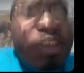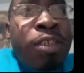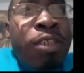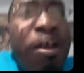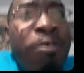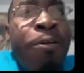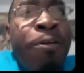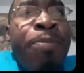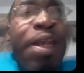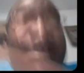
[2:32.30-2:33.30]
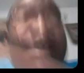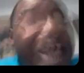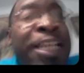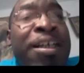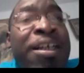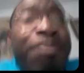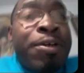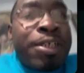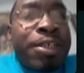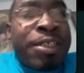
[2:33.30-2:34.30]
You know, that looked
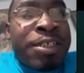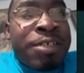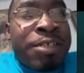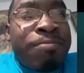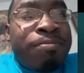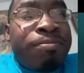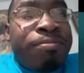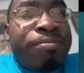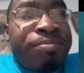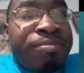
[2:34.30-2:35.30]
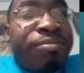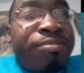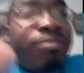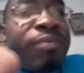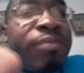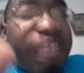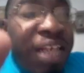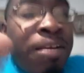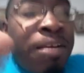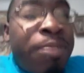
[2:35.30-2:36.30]
pretty good.
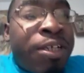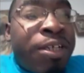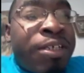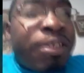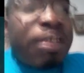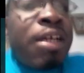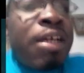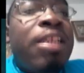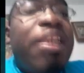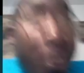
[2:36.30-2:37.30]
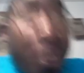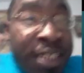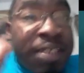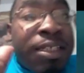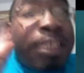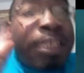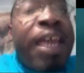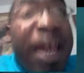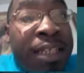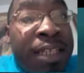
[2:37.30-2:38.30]
That looked pretty good. Let me tell you,
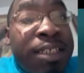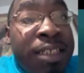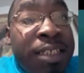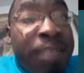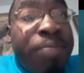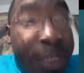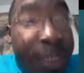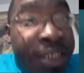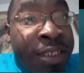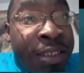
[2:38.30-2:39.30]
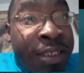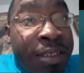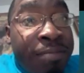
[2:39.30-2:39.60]
that looked pretty good.